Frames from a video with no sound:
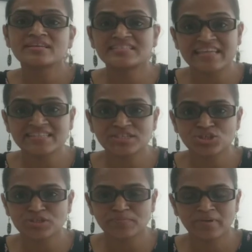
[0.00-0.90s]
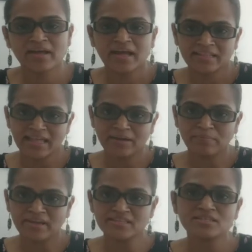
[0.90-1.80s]
censorship. That
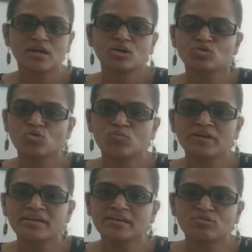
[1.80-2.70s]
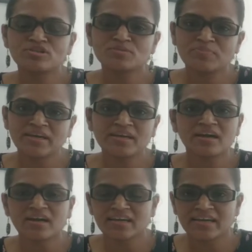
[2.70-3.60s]
means nobody could speak
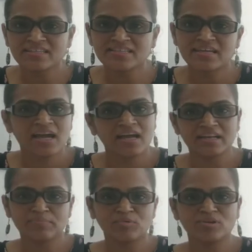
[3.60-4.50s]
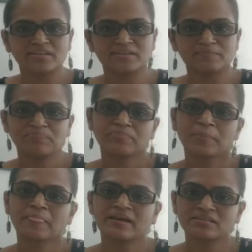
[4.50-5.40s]
against Napoleon.
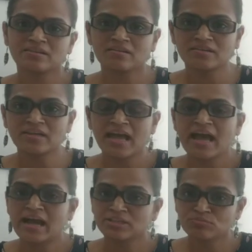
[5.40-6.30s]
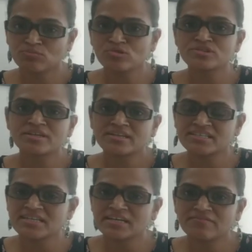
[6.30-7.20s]
Third, and the most
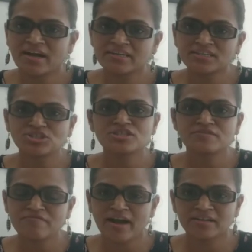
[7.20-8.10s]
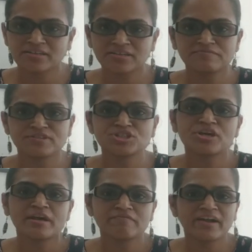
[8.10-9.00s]
disadvantageous factor which
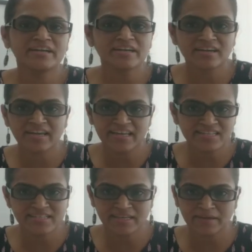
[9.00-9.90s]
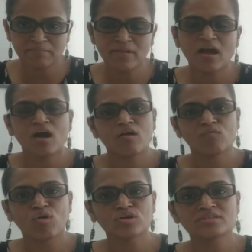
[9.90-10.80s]
went against him
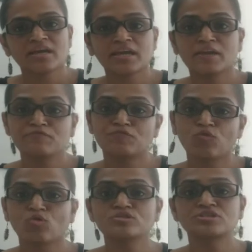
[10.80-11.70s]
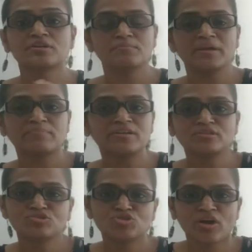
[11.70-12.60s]
was he forced people
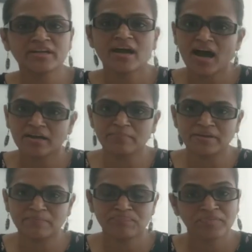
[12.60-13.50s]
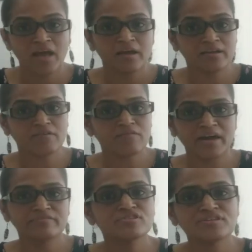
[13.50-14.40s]
to join army. Now, why
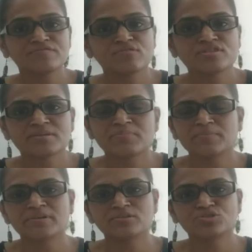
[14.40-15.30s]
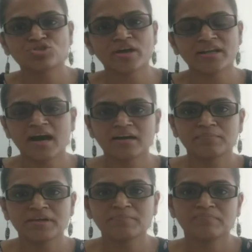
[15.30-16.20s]
was he forcing people to join
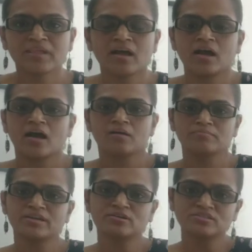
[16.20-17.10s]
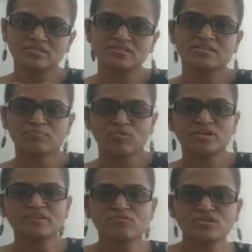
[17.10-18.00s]
army? Because this
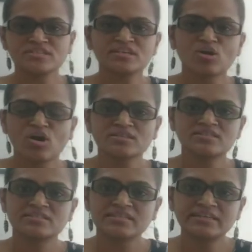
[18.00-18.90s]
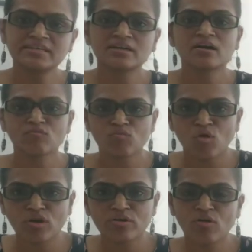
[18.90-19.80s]
Napoleon was in constant
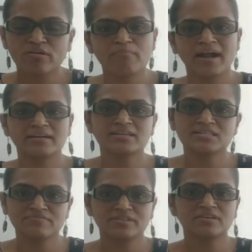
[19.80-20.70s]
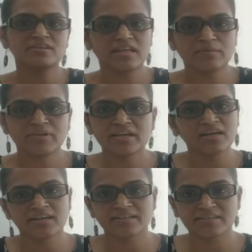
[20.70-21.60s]
war or battles with the neighboring
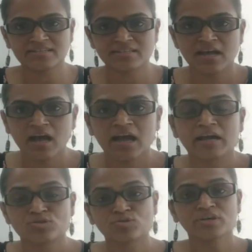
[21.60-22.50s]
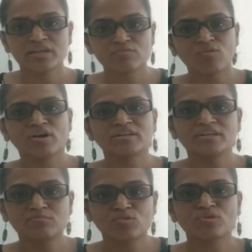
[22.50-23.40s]
countries. So he
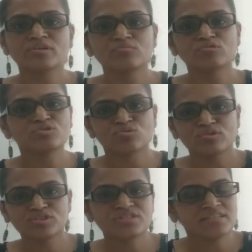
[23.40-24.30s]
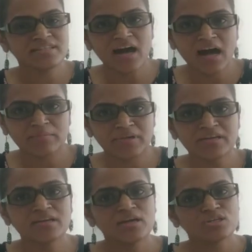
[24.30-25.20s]
wanted more and more soldiers in the
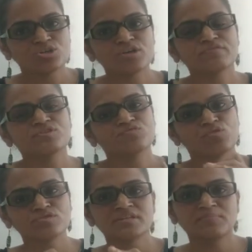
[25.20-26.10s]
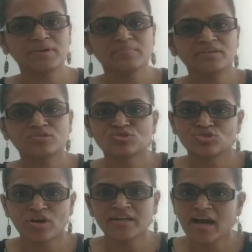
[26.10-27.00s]
army. So he was forcing people to
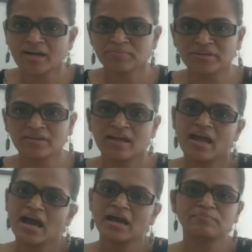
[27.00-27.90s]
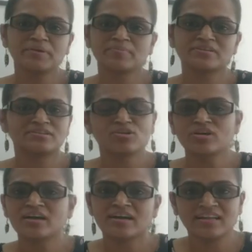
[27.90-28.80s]
join army, and people did
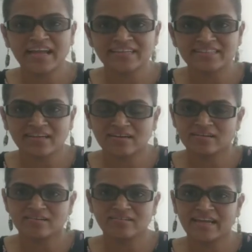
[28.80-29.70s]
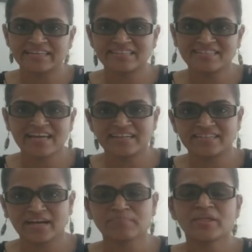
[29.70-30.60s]
not like this
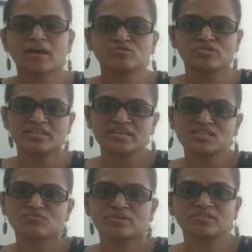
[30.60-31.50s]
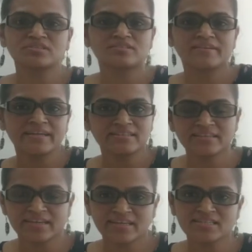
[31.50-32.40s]
idea. So these were the three
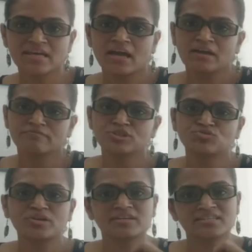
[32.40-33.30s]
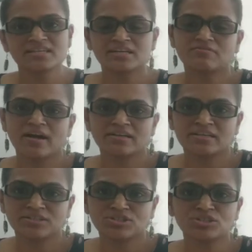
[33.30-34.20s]
things which were
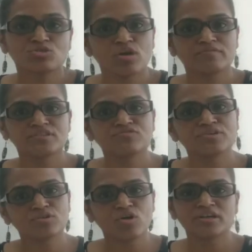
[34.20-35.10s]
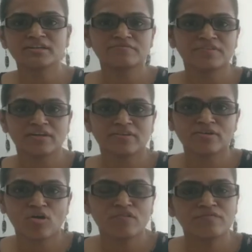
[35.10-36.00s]
disadvantages or which were not in favor
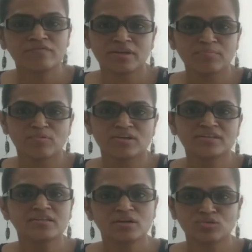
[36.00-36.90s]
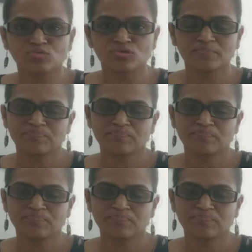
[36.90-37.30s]
of Napoleon rule.